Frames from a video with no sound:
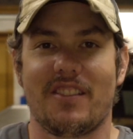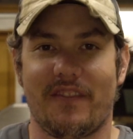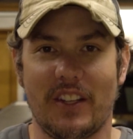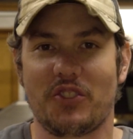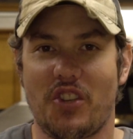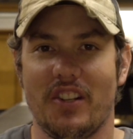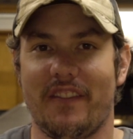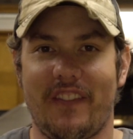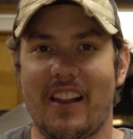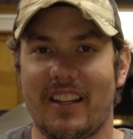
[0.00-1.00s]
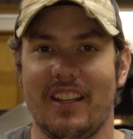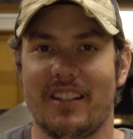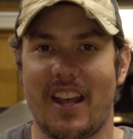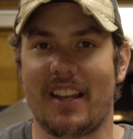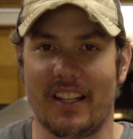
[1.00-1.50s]
Feels good to finally
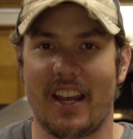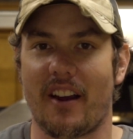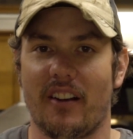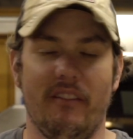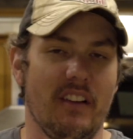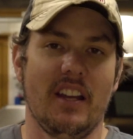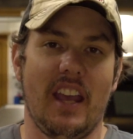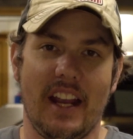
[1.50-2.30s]
get it taken care of.